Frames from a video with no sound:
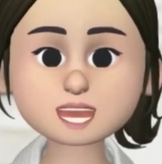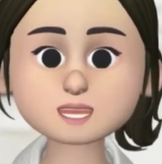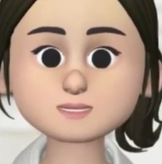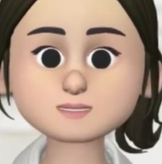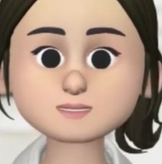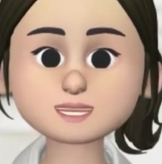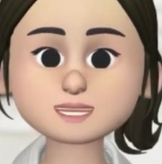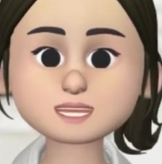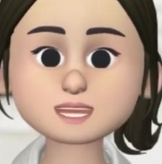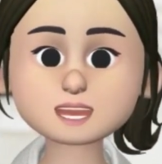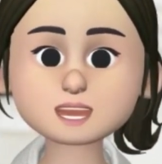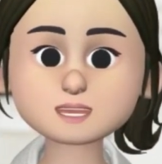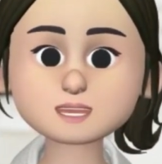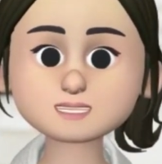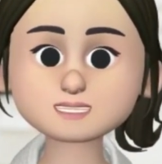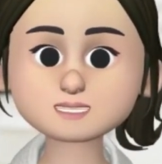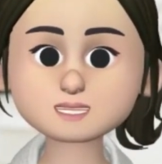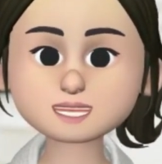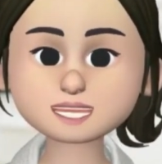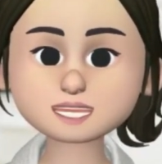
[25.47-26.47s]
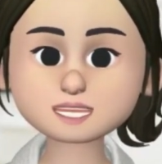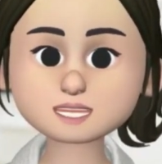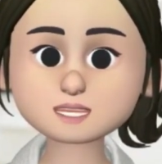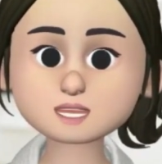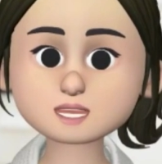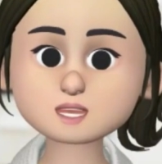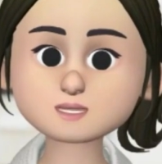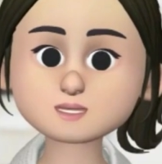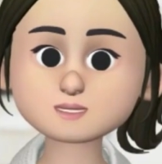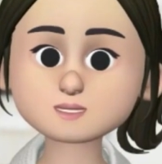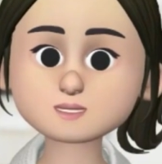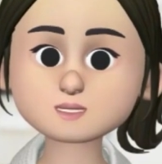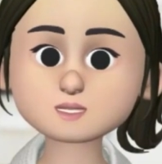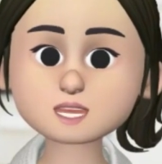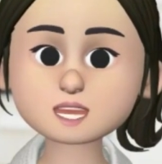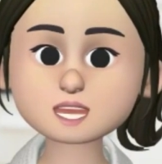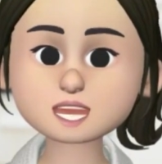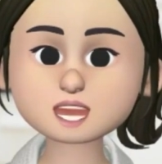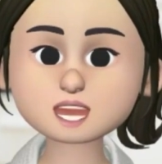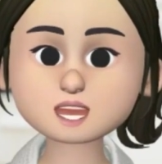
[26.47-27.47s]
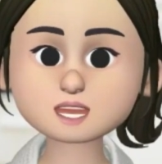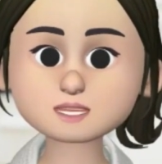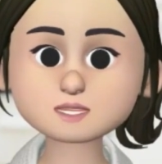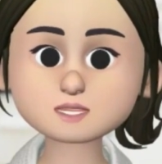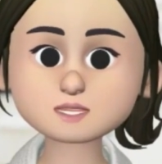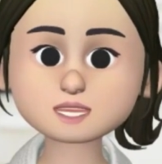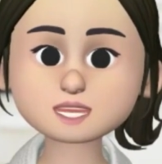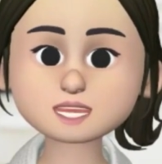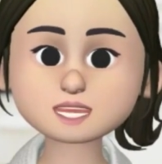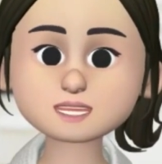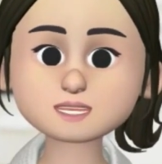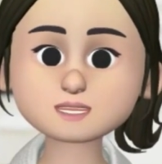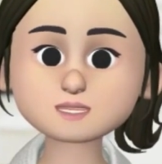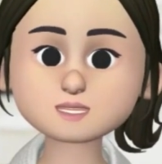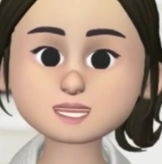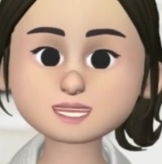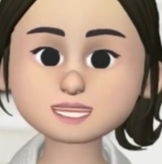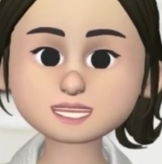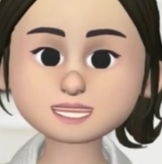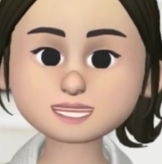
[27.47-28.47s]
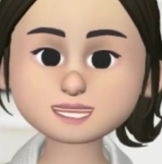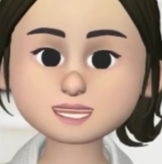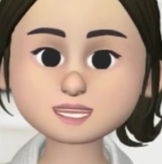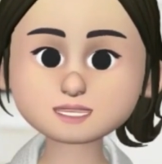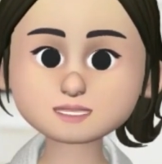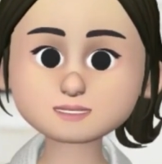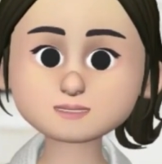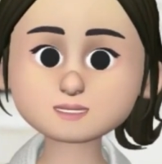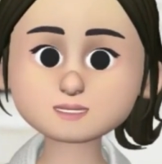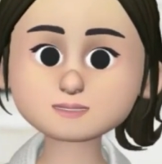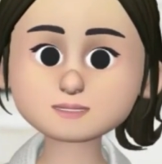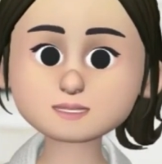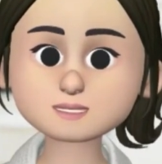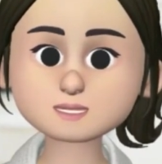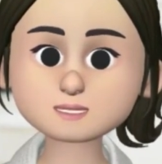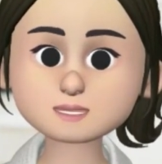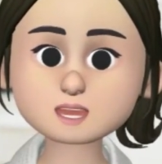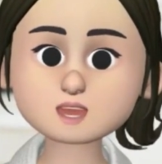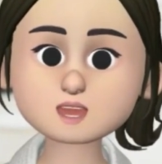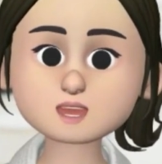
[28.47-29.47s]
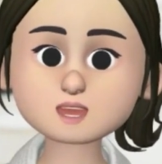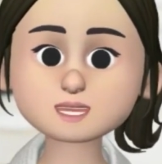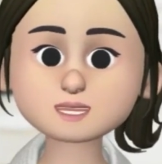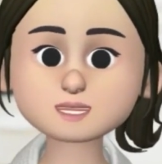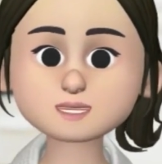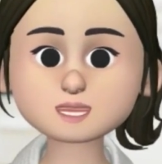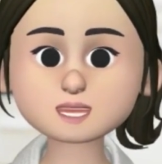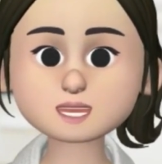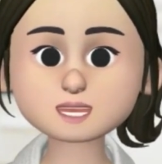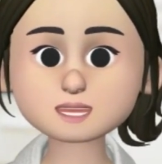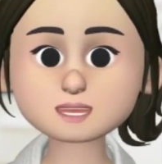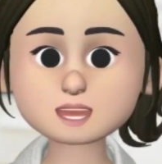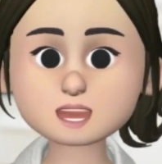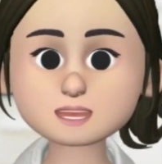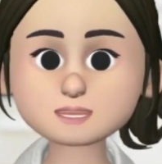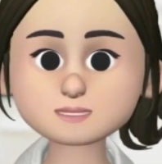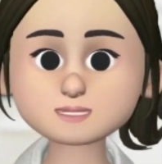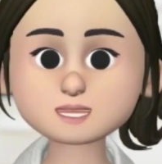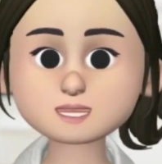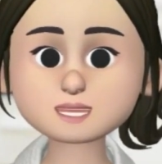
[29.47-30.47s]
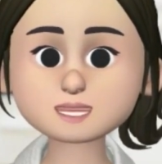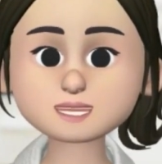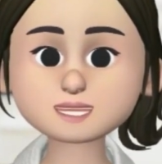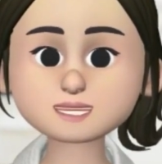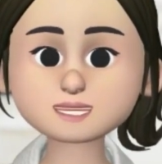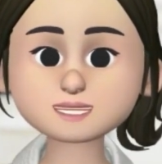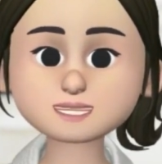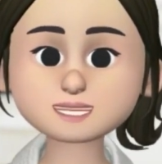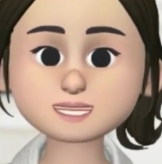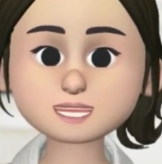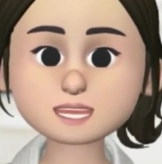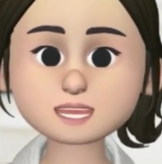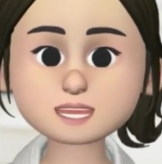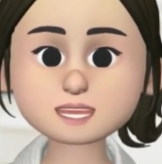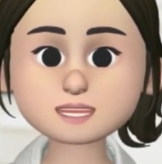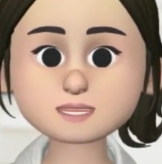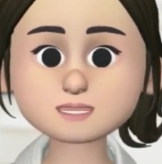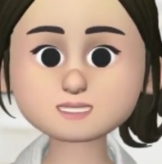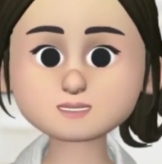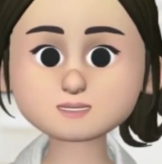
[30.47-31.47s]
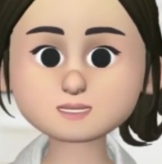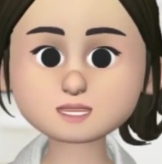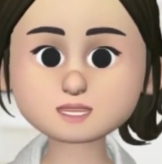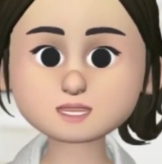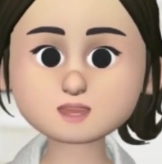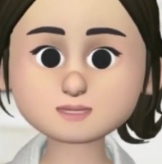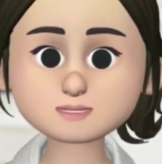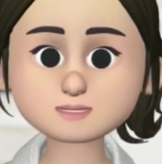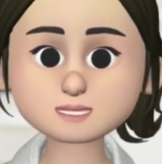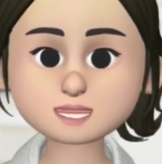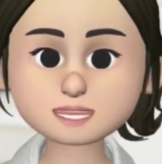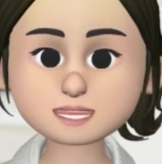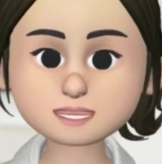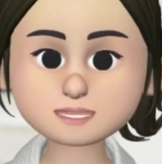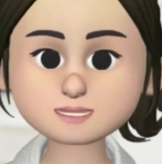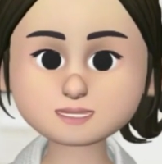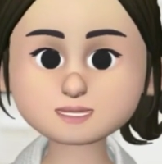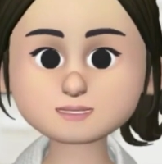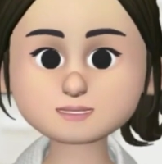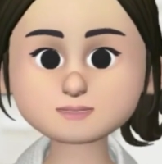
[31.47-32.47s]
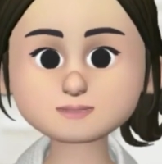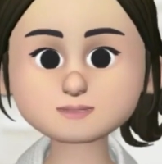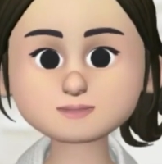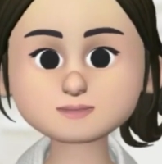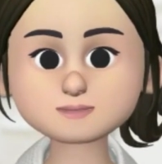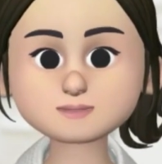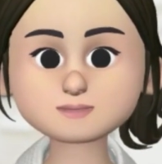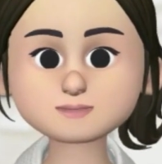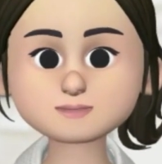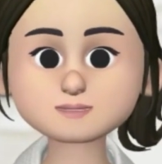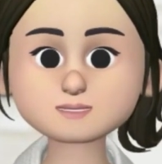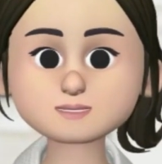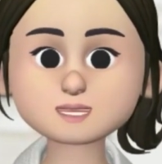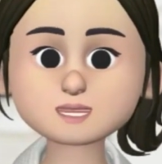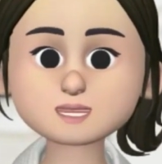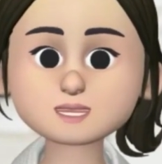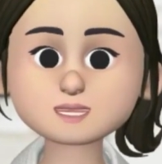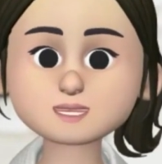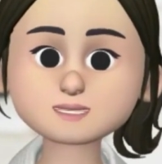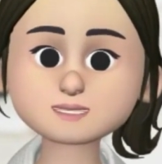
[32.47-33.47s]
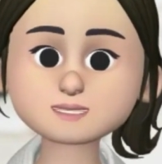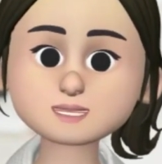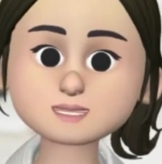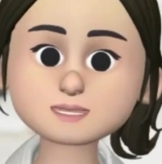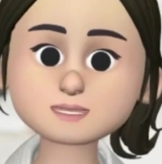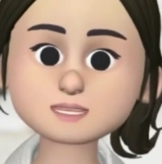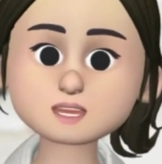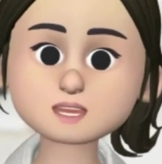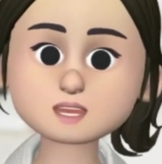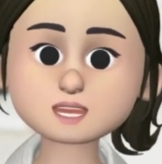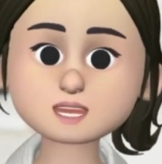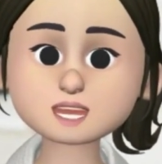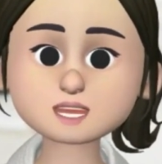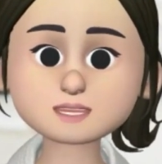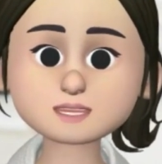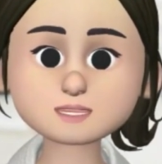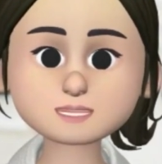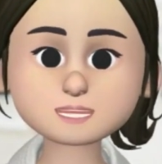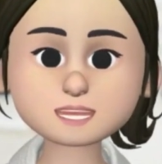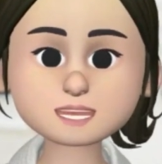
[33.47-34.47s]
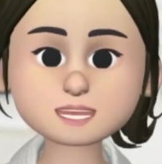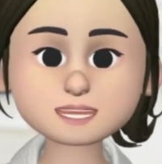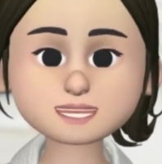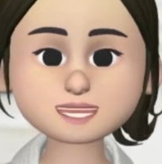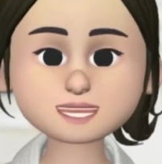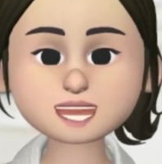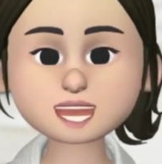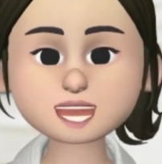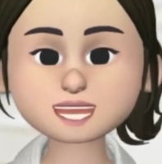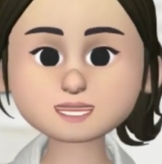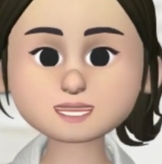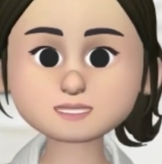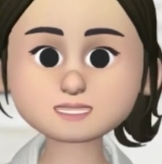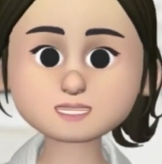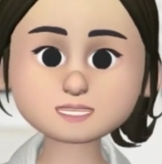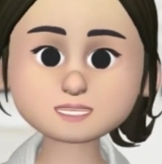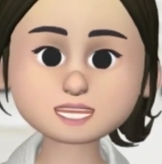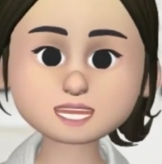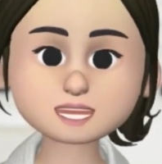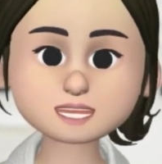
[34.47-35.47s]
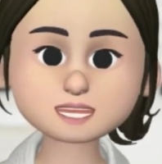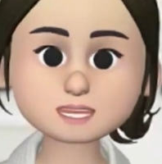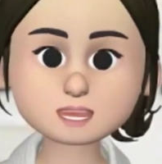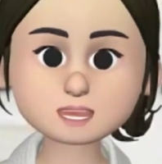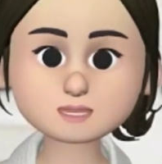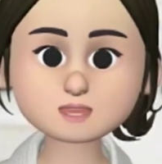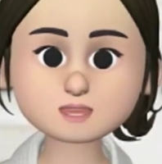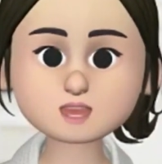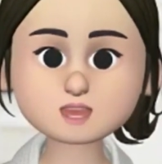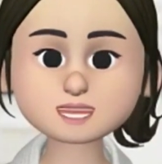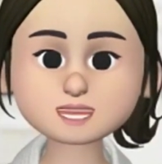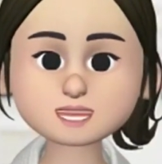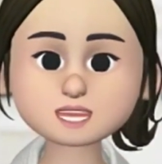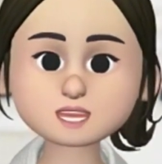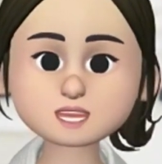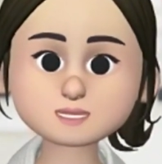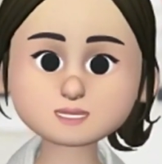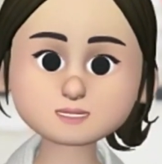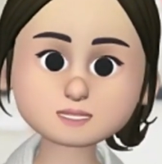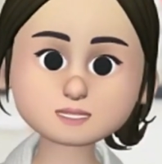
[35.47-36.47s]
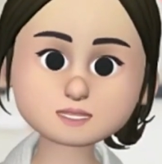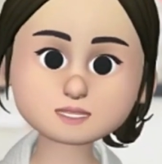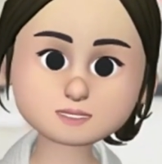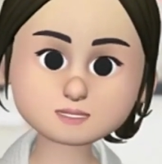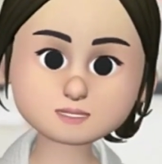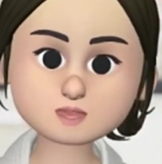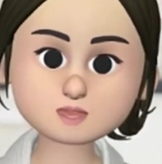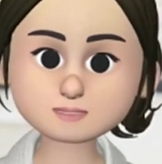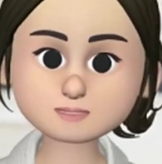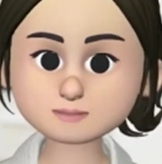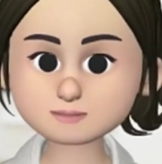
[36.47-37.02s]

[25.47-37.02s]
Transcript: which spreads through the air when infected people cough, sneeze, or spit. So TB is preventable and curable.